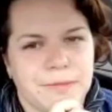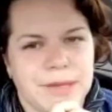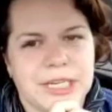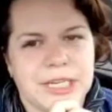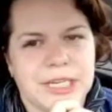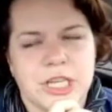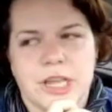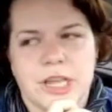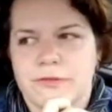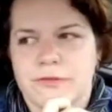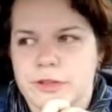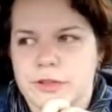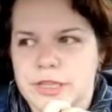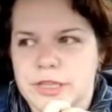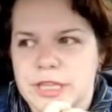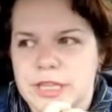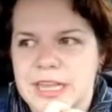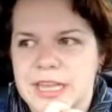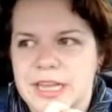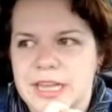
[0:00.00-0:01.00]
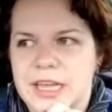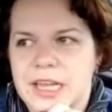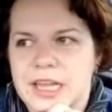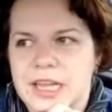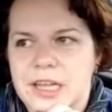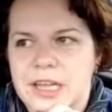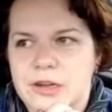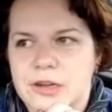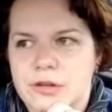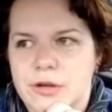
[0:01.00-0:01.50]
shameful thing
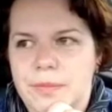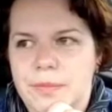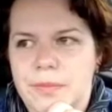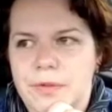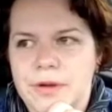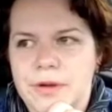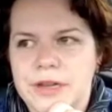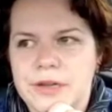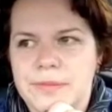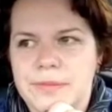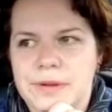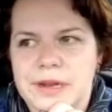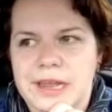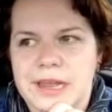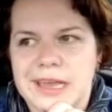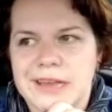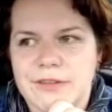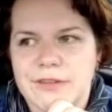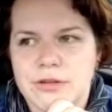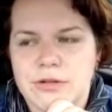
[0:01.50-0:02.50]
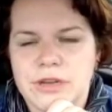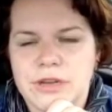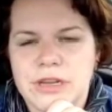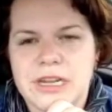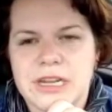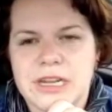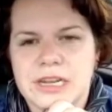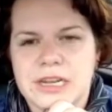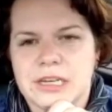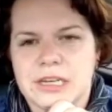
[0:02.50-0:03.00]
to a point, but like when you
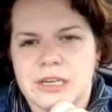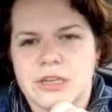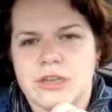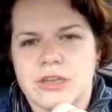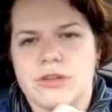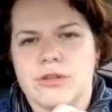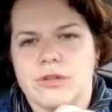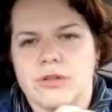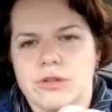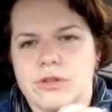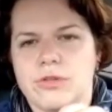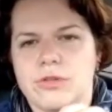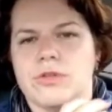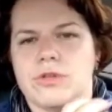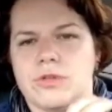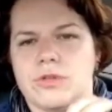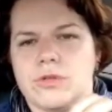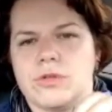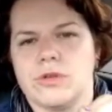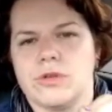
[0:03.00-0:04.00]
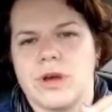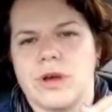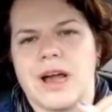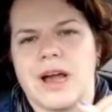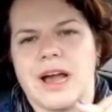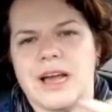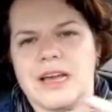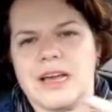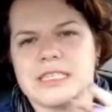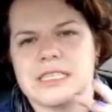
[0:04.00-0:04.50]
needed it, you knew who to
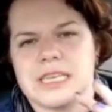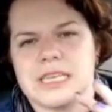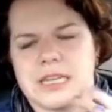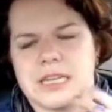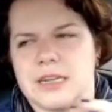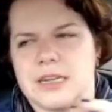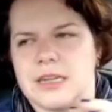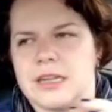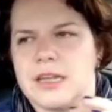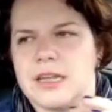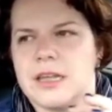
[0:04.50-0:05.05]
ask, and